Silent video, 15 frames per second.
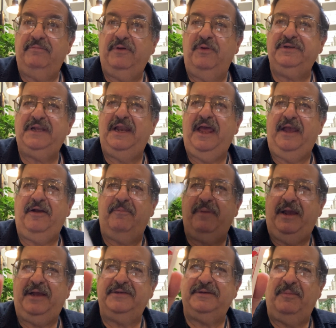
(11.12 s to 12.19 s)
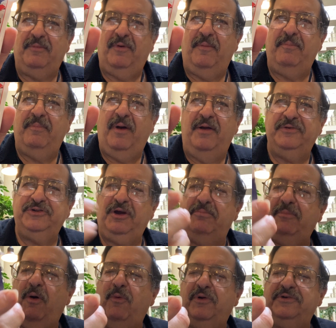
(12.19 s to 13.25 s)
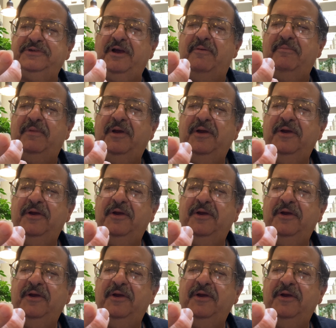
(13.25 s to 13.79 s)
No, it's not a hanger pack, it's a, a, a, jumbo or something.